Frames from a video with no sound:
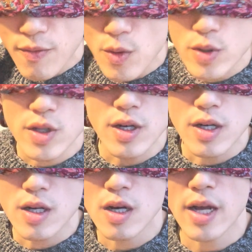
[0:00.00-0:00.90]
for
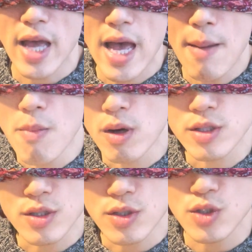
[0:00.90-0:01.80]
the ab
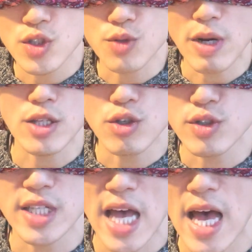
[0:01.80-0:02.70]
muscles,
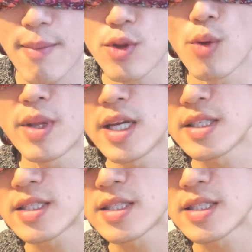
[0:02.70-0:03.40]
rectus abdominis